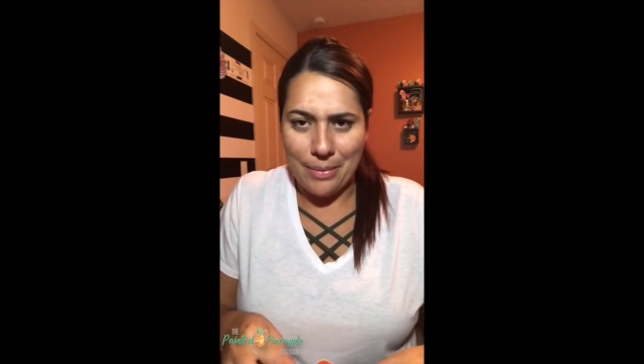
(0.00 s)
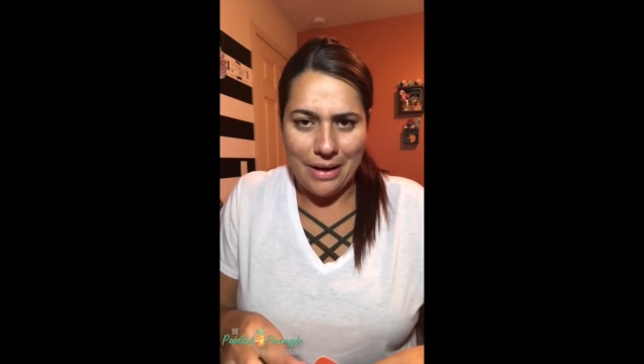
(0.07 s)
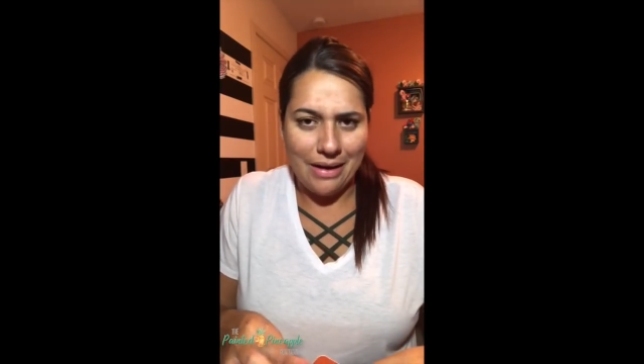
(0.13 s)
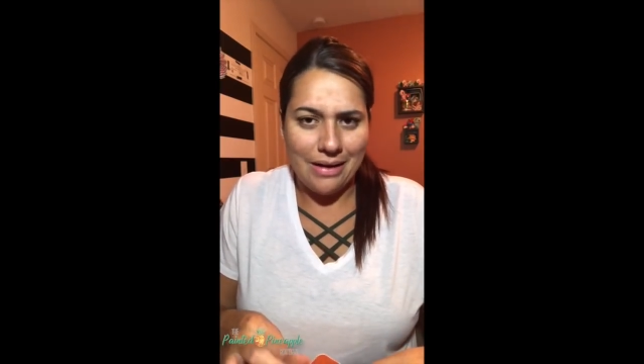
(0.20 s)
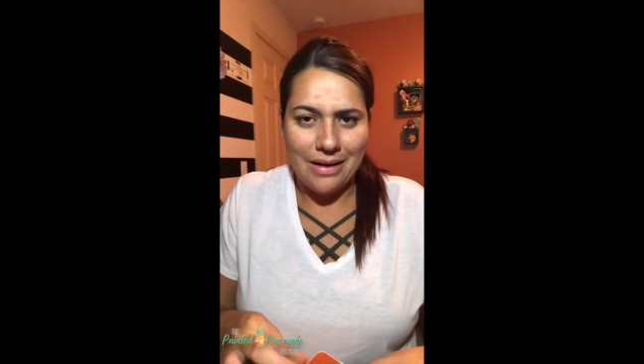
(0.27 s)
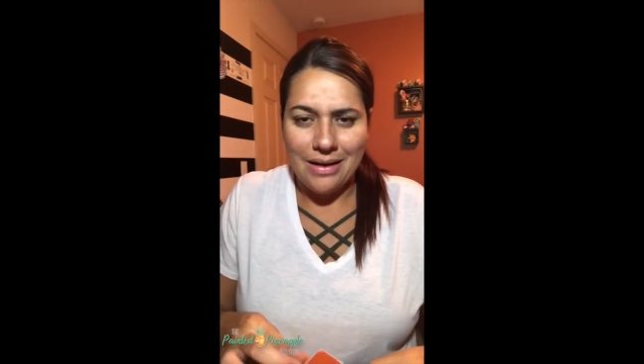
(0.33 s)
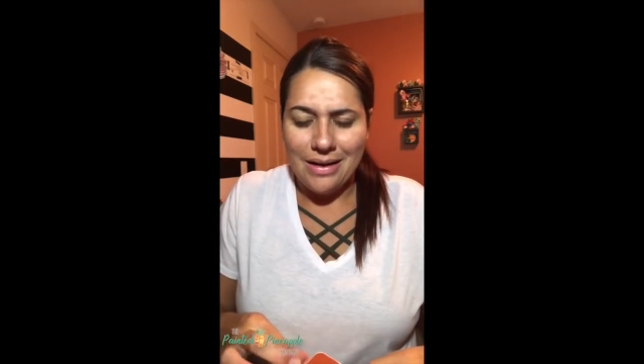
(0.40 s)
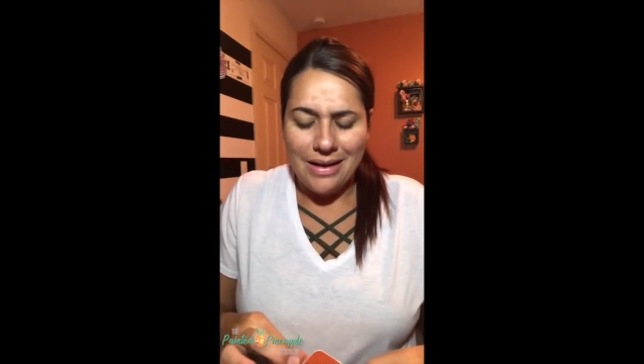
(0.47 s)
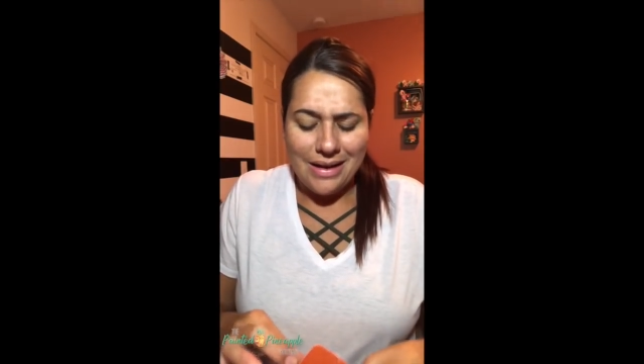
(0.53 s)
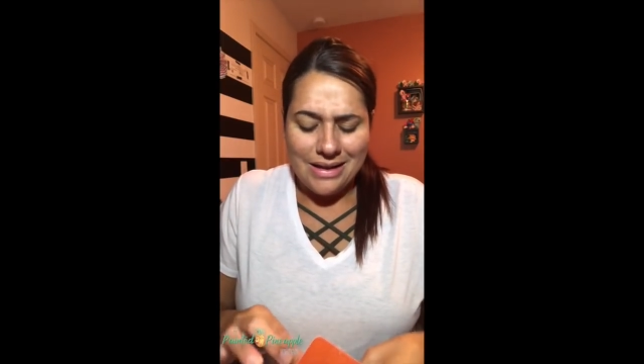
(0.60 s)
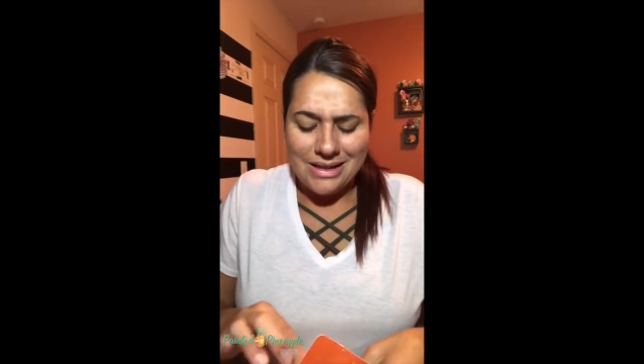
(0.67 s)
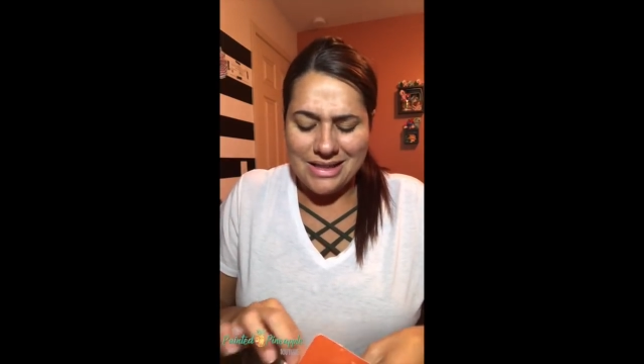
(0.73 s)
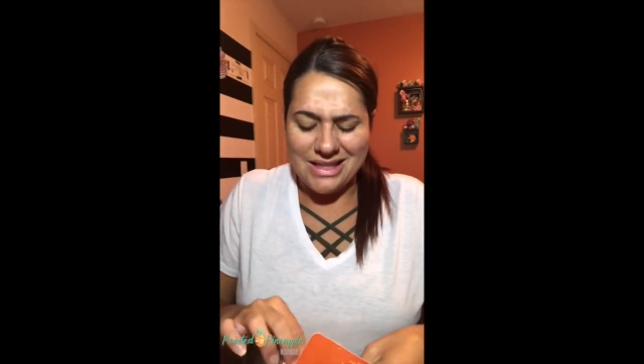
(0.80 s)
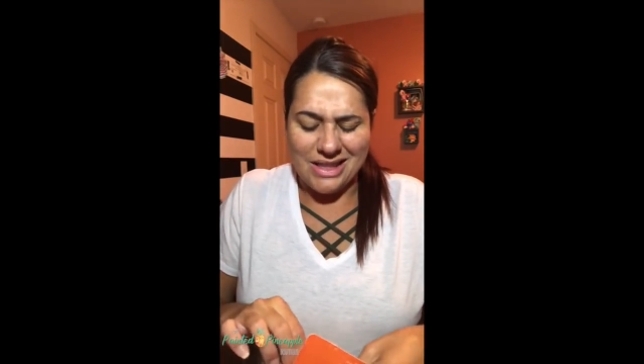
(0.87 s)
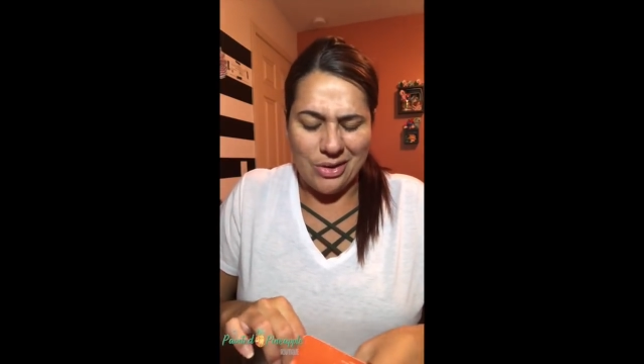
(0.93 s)
and
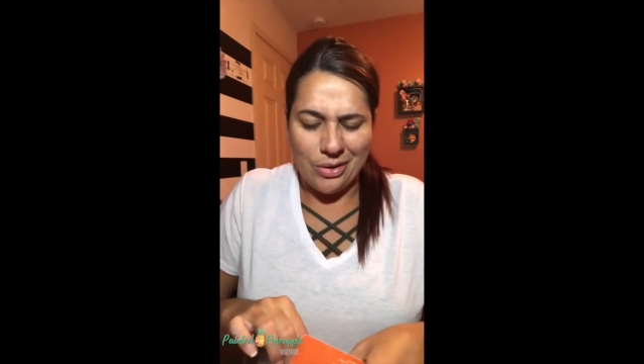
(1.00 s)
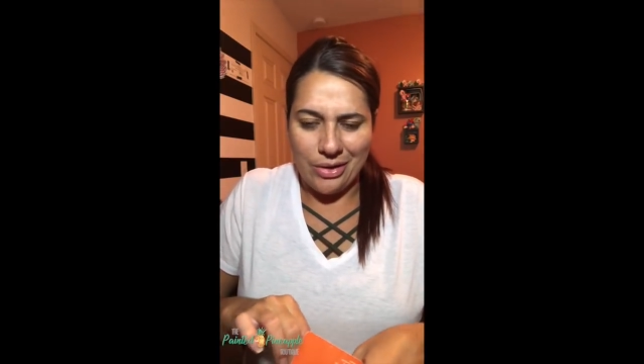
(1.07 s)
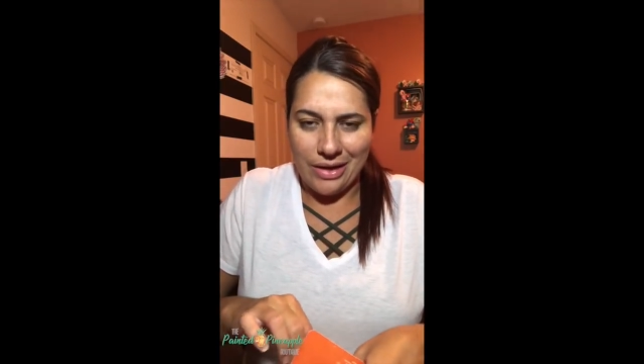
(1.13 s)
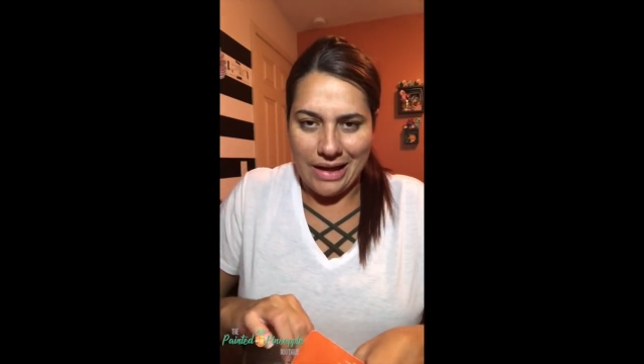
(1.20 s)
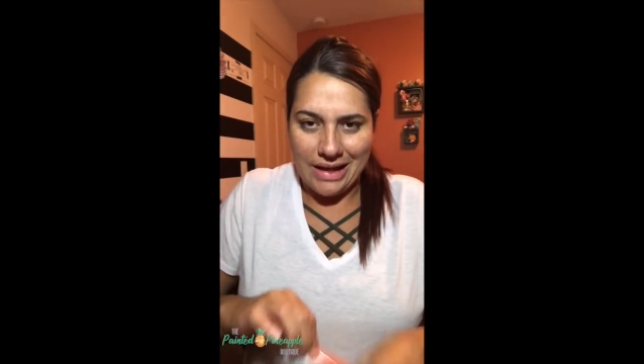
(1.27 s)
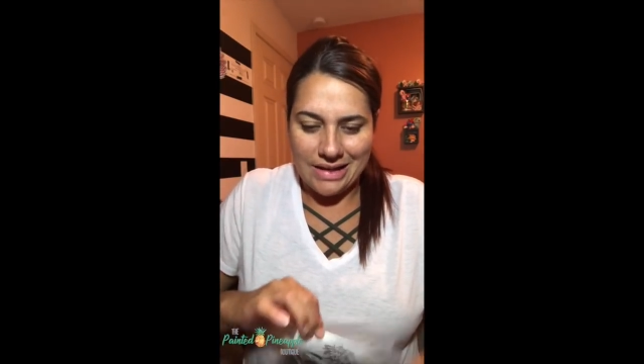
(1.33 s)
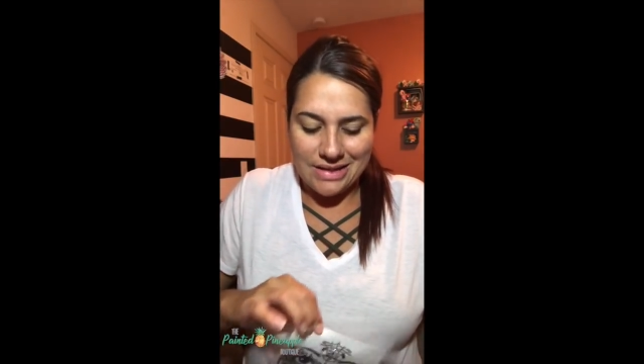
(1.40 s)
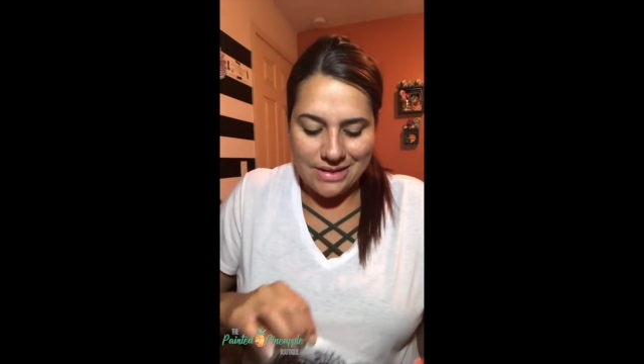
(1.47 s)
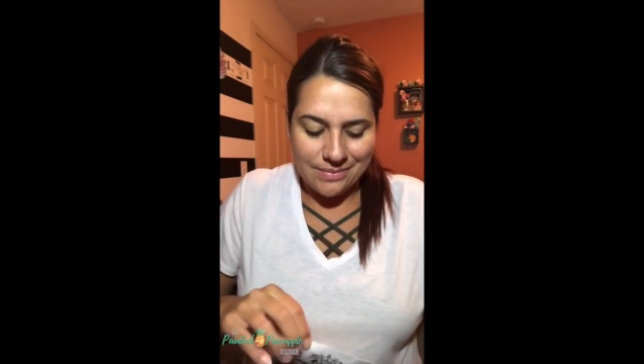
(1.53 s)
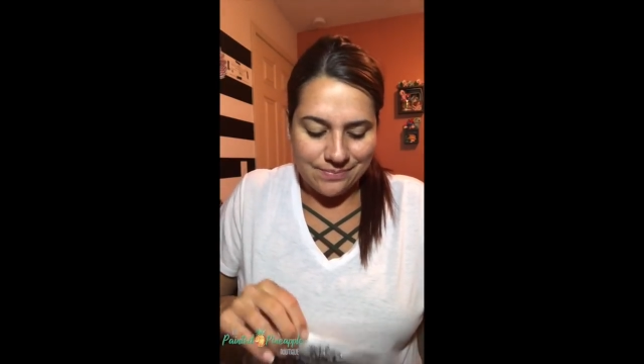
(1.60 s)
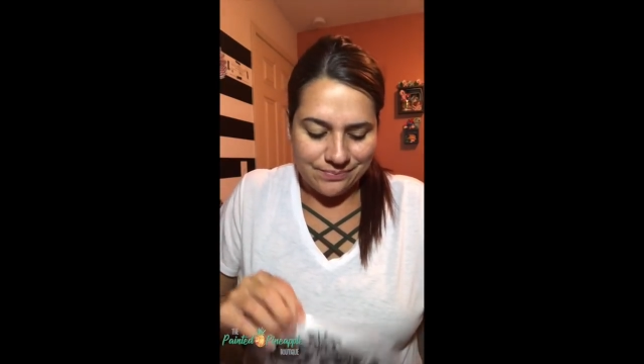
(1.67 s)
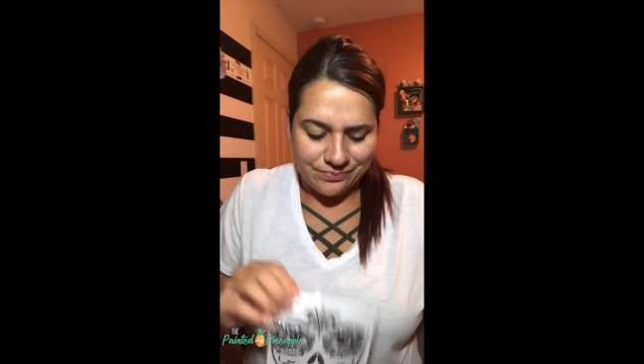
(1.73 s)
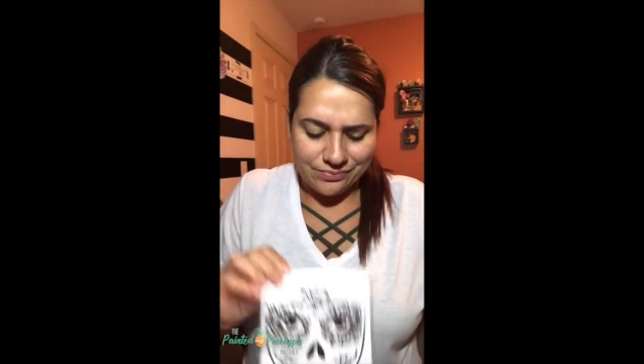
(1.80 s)
just little things.